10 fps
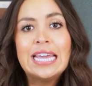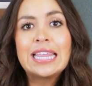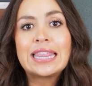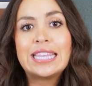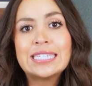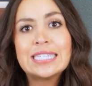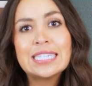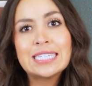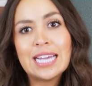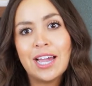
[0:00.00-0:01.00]
This is the
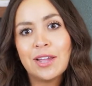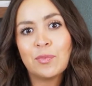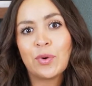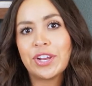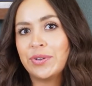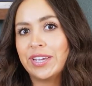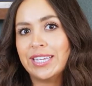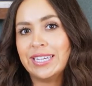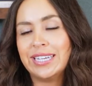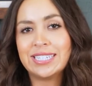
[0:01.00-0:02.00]
time where you
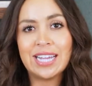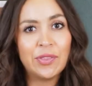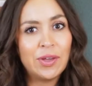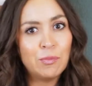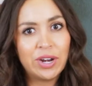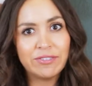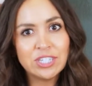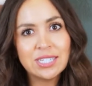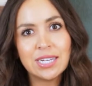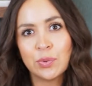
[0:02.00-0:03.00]
can tell them whatever
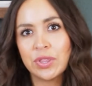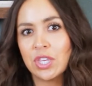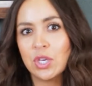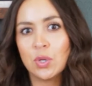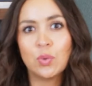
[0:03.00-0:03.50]
stuck with you,